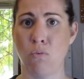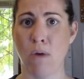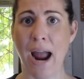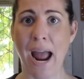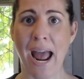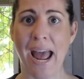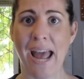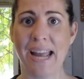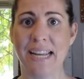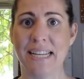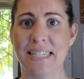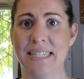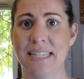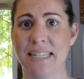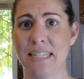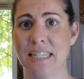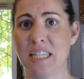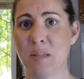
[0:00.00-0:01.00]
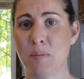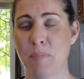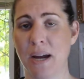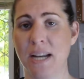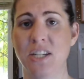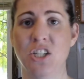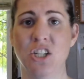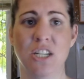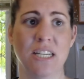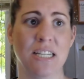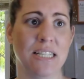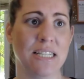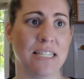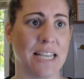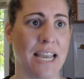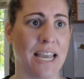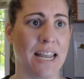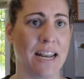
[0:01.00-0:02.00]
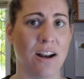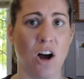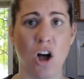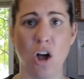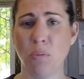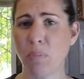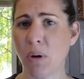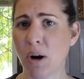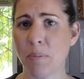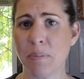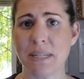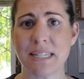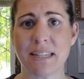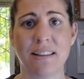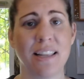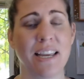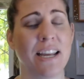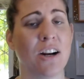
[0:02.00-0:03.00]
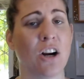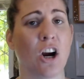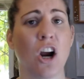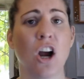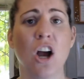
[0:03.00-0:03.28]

rags and sponges and all-purpose cleaner.